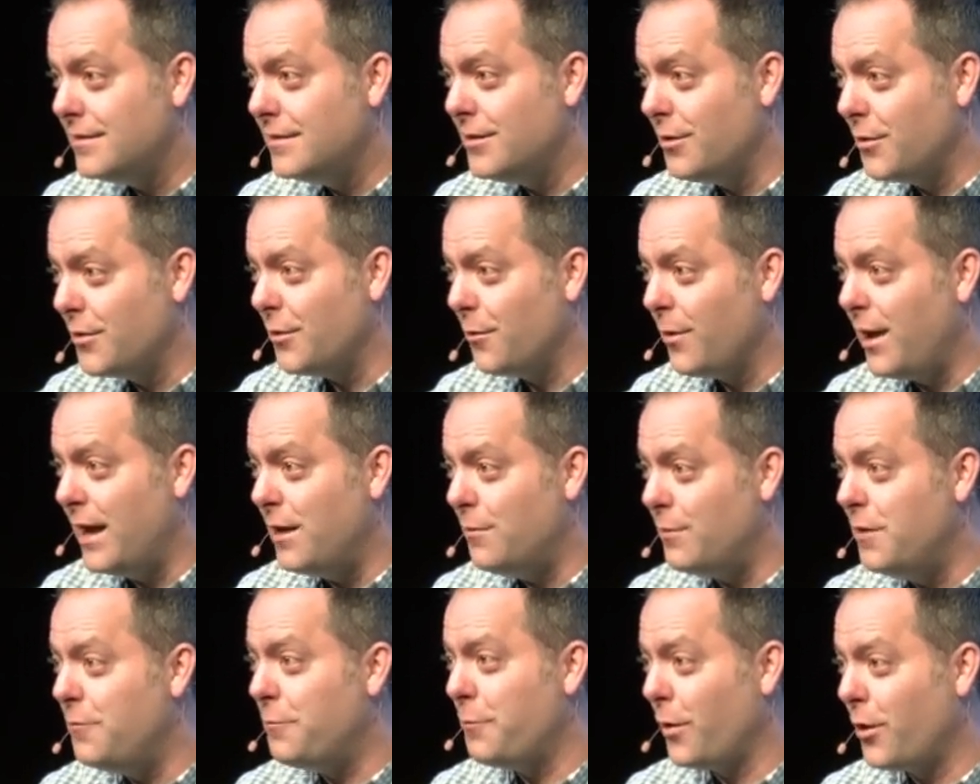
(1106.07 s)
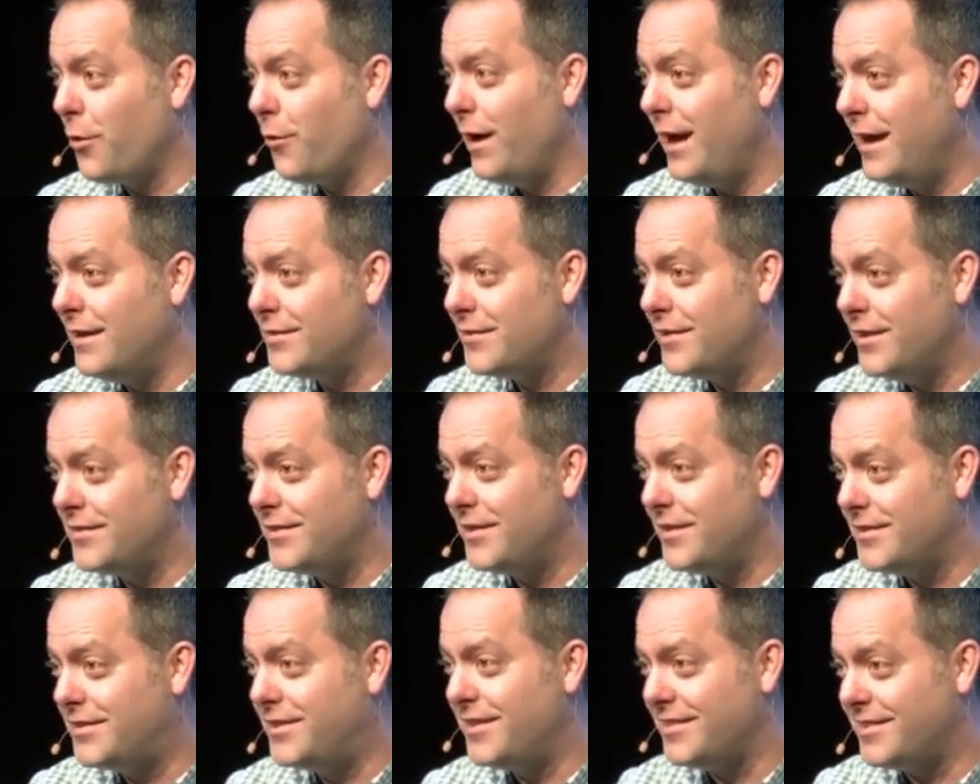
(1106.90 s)
You're in the right. We've progressed
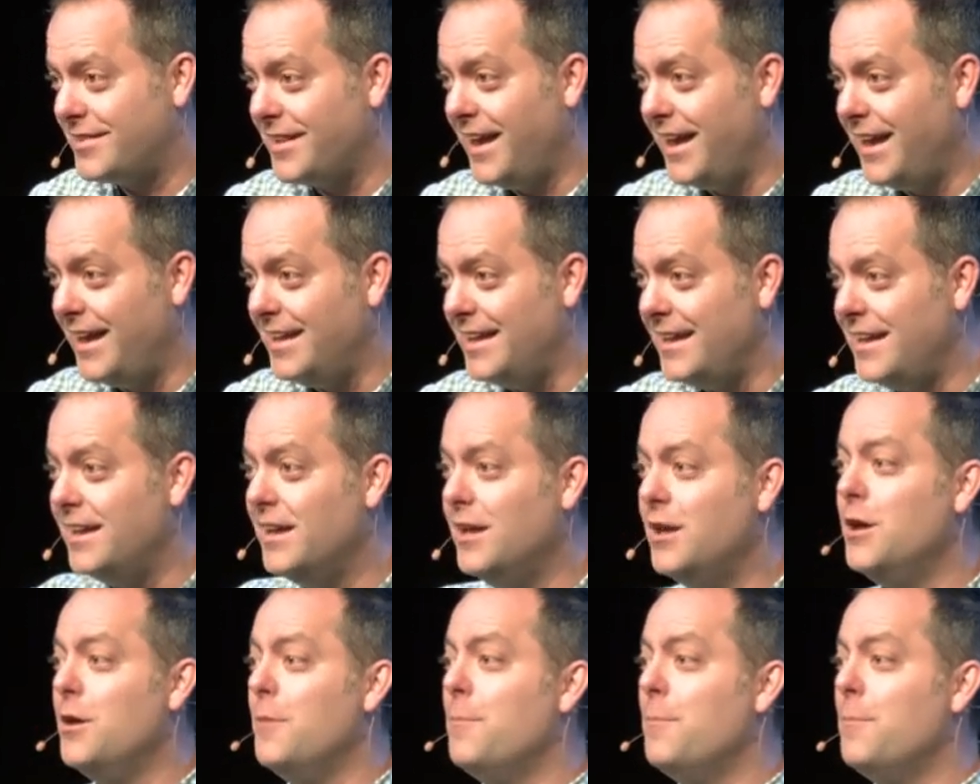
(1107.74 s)
as a society.